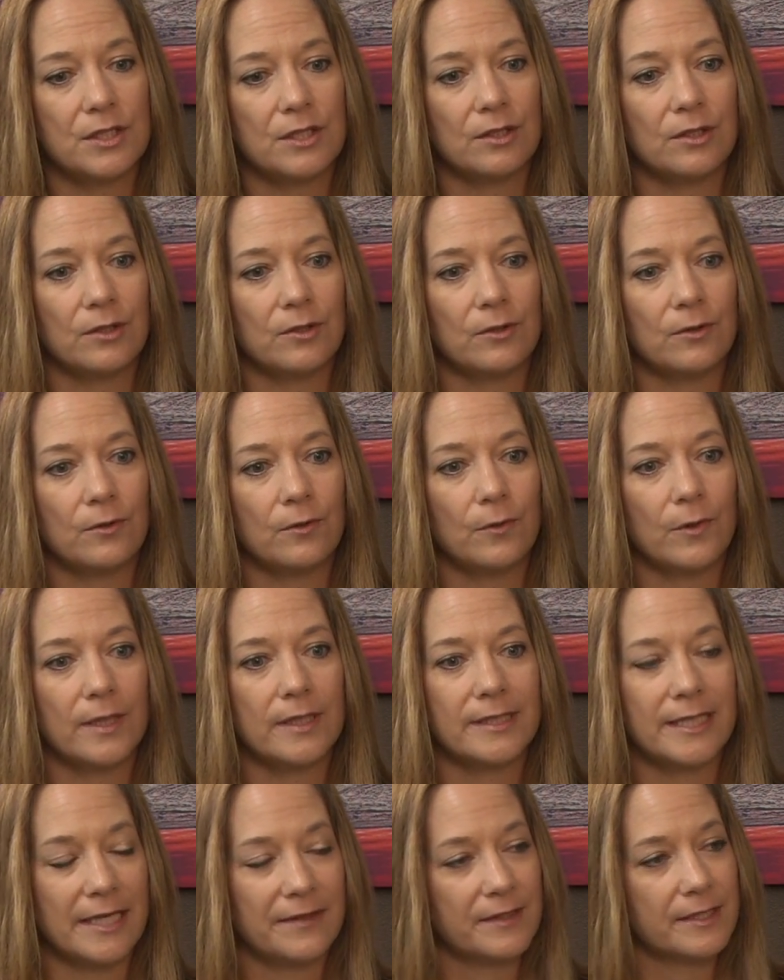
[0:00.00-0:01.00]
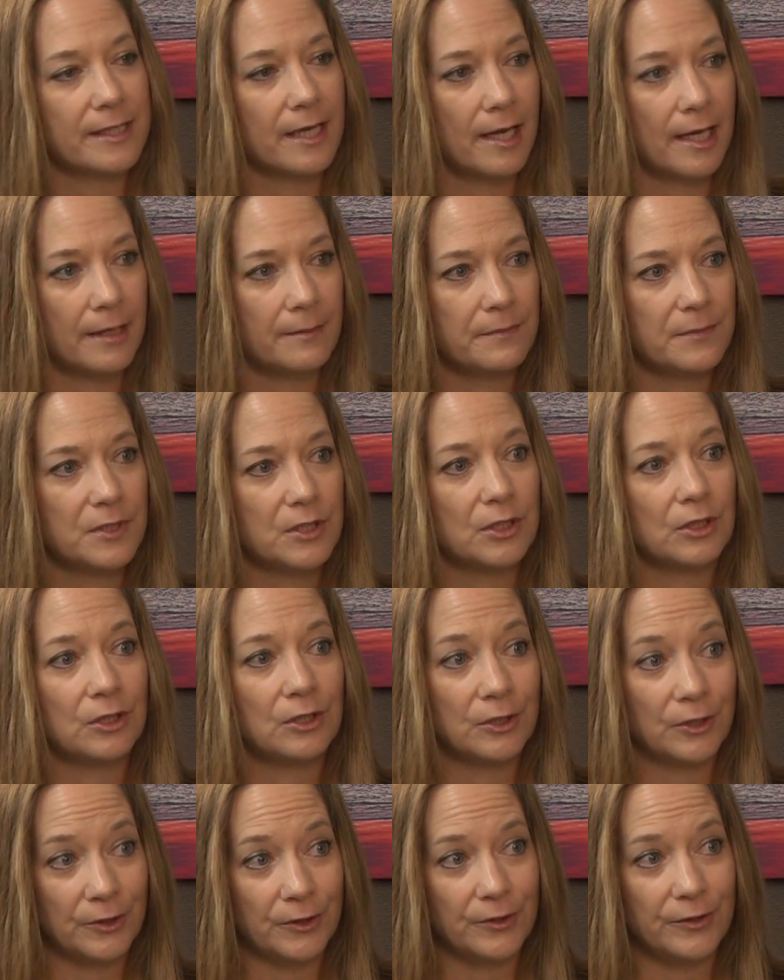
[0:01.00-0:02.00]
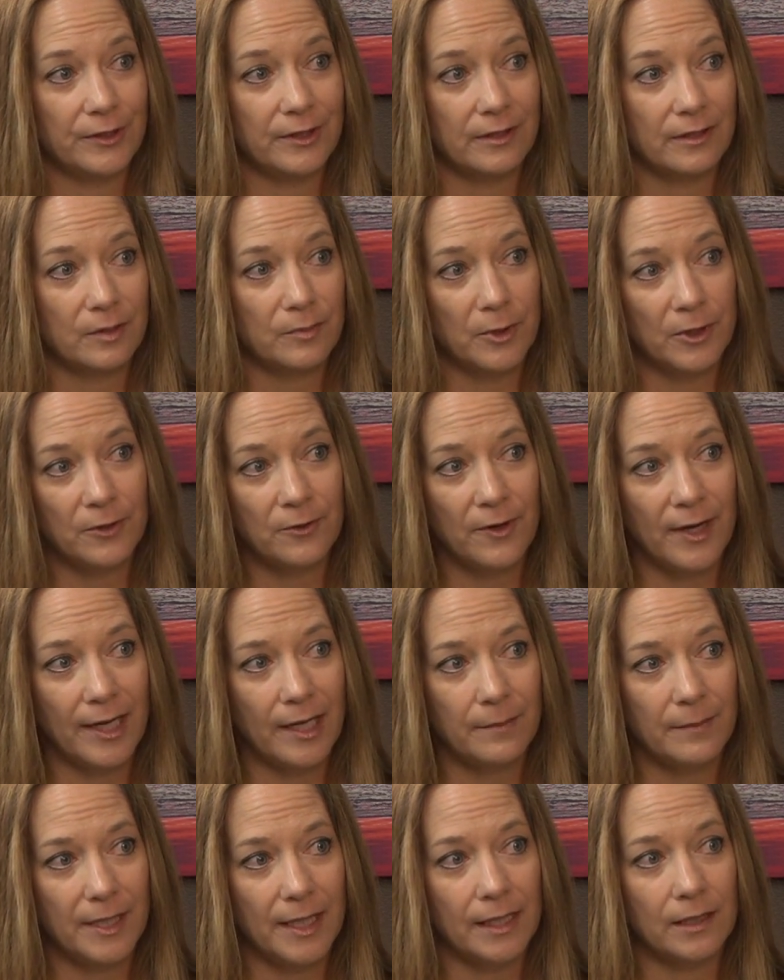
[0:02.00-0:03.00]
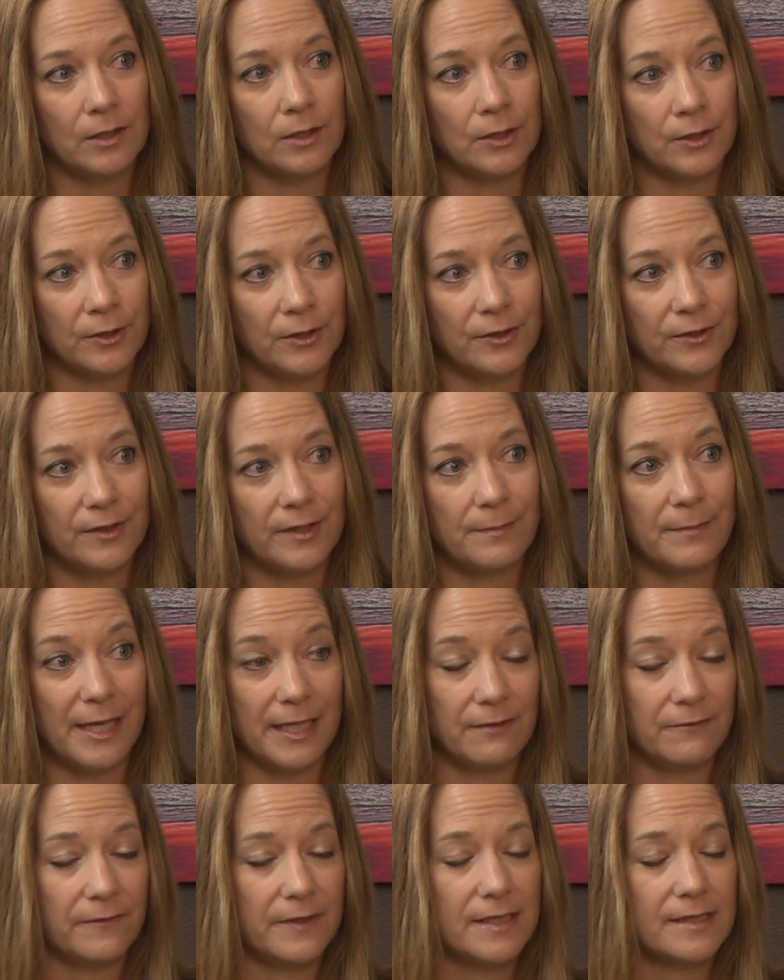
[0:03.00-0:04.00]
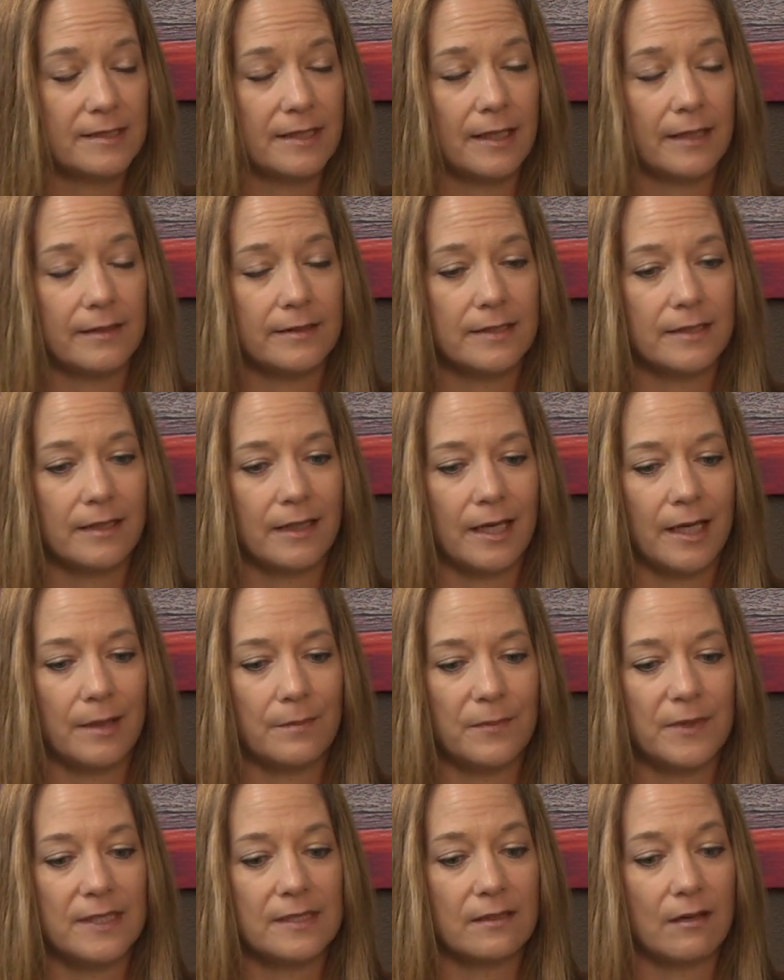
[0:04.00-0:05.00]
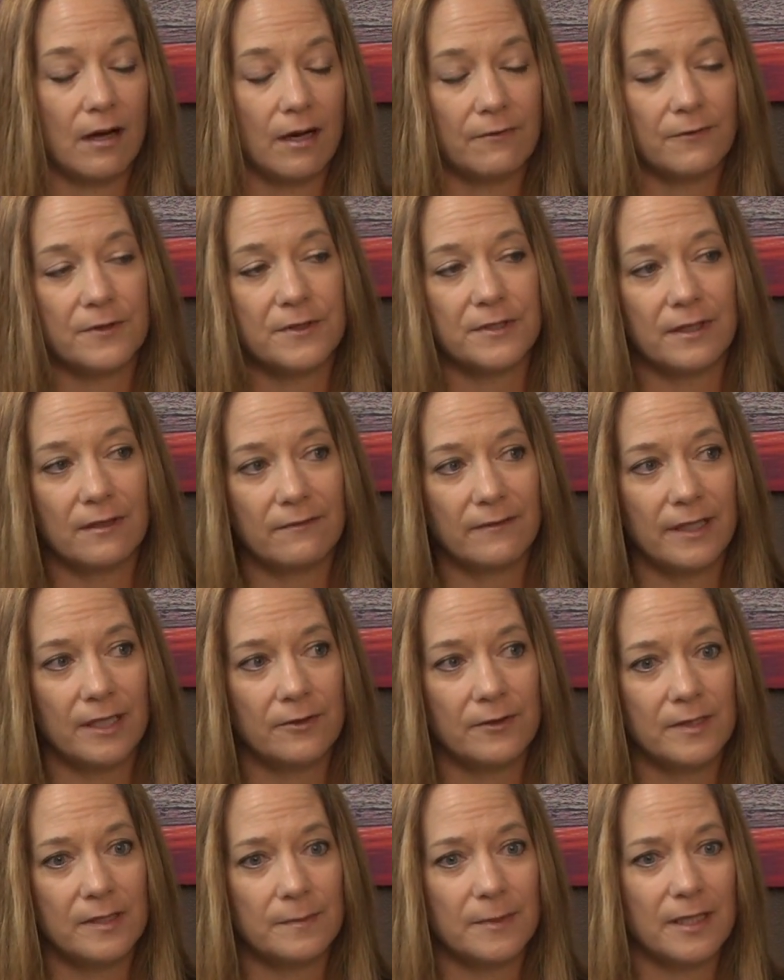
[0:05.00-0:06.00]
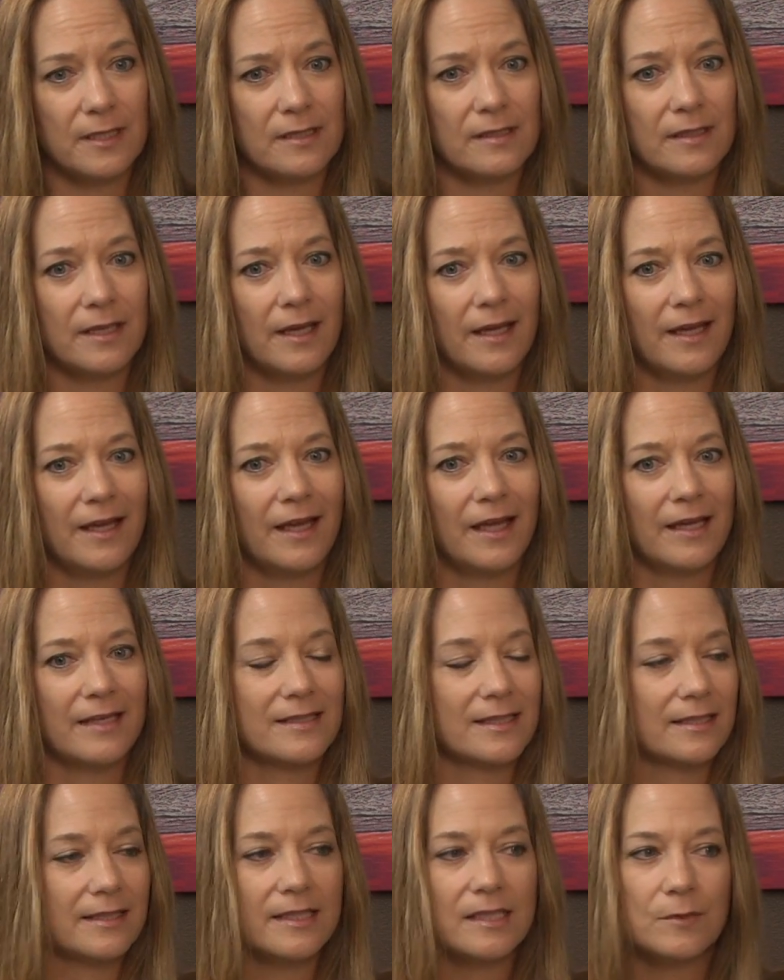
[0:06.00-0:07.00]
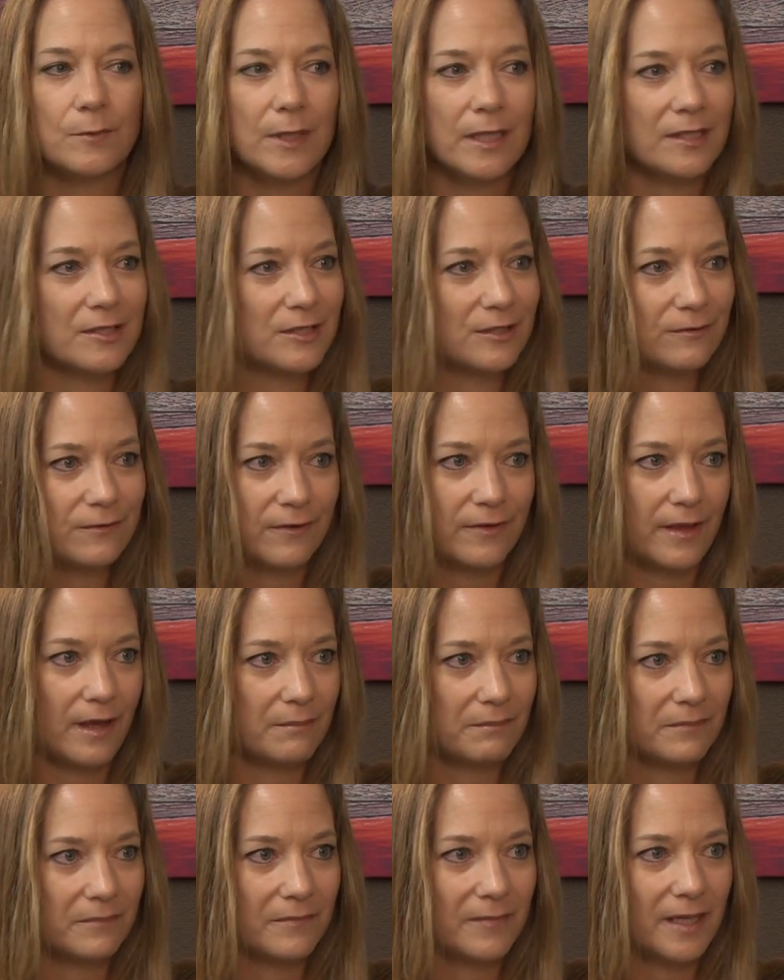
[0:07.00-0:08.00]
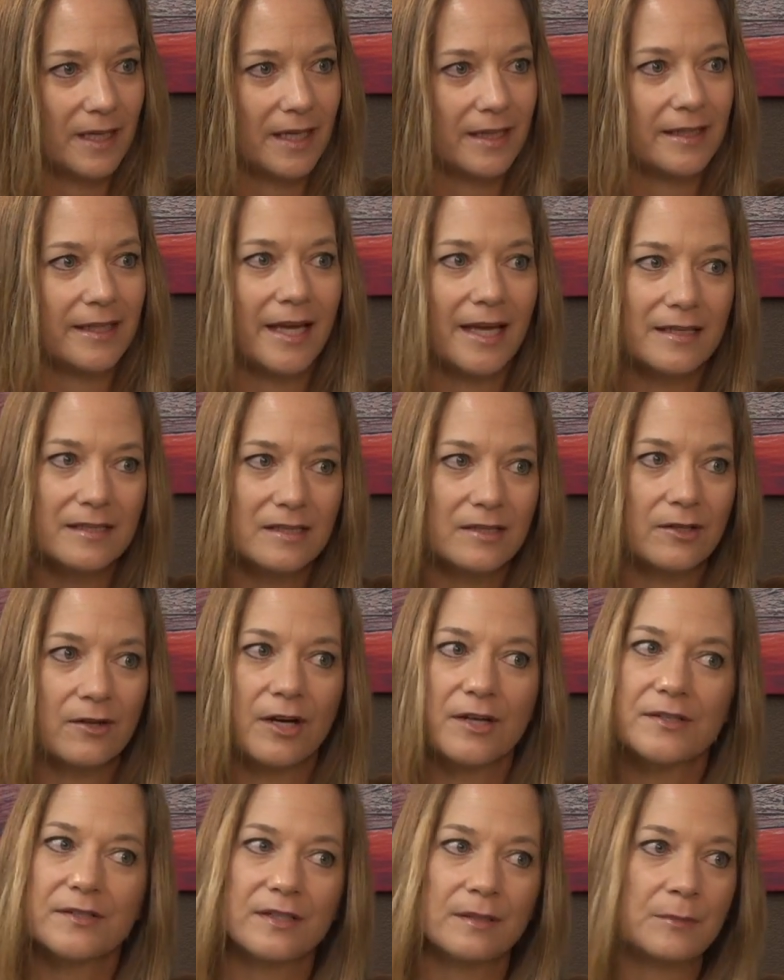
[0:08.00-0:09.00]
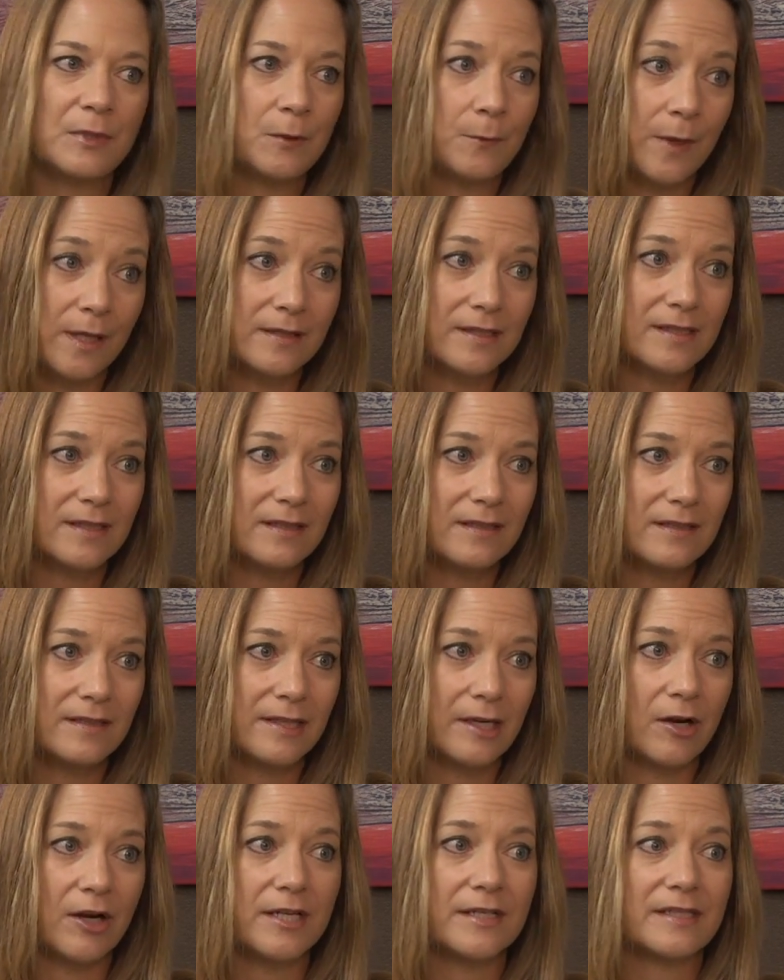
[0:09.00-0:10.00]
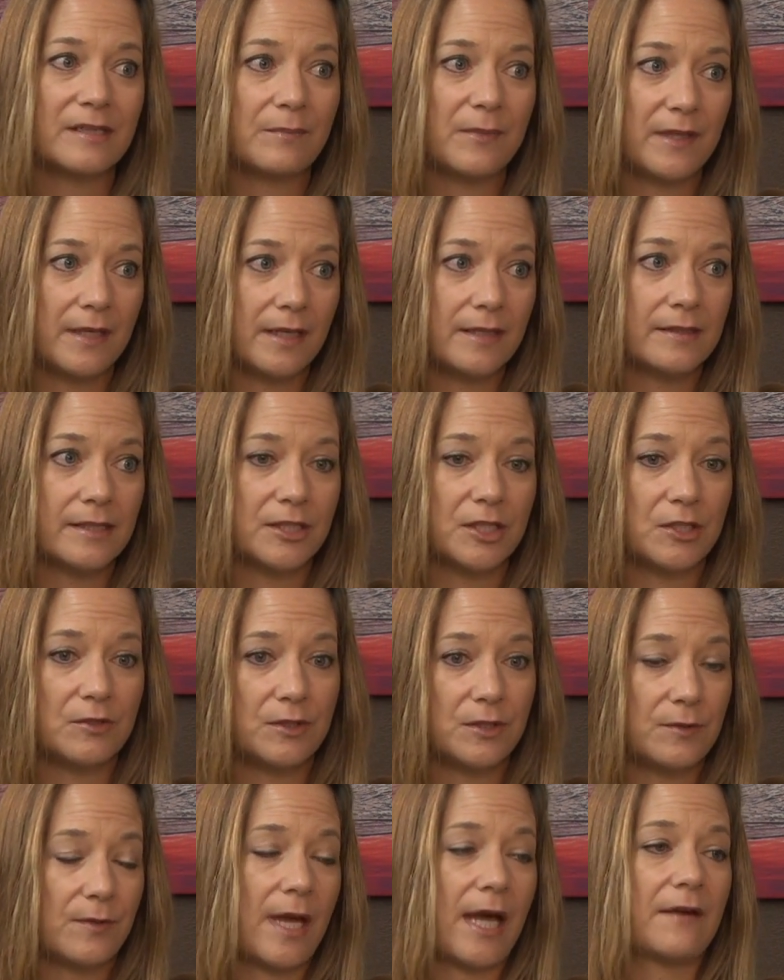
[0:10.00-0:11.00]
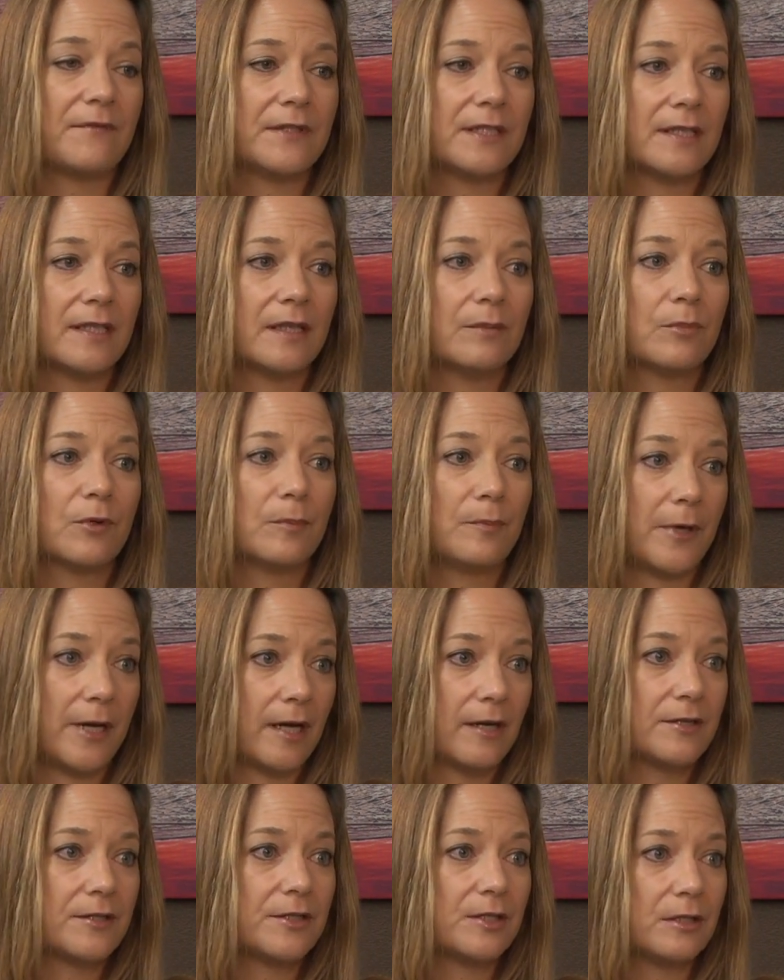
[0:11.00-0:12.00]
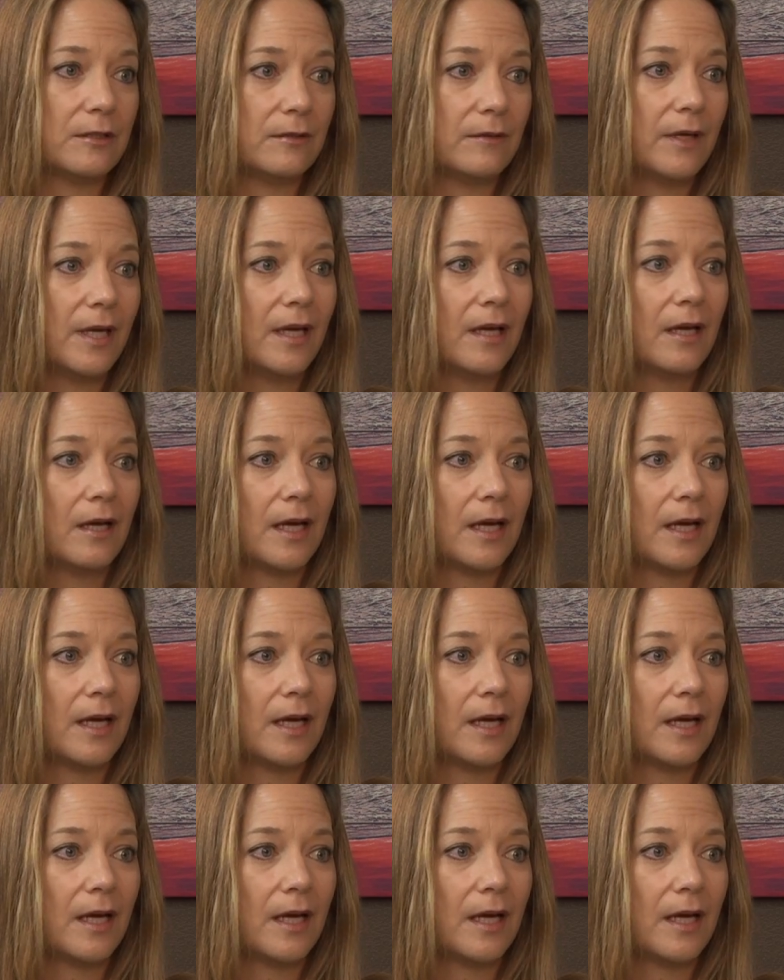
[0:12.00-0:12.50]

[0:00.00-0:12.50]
to take the time to learn the program and learn the benefits that this offers our veterans, because it's the least we can do for them. And yes, there are some nuances, there are some things that you do have to get prepared to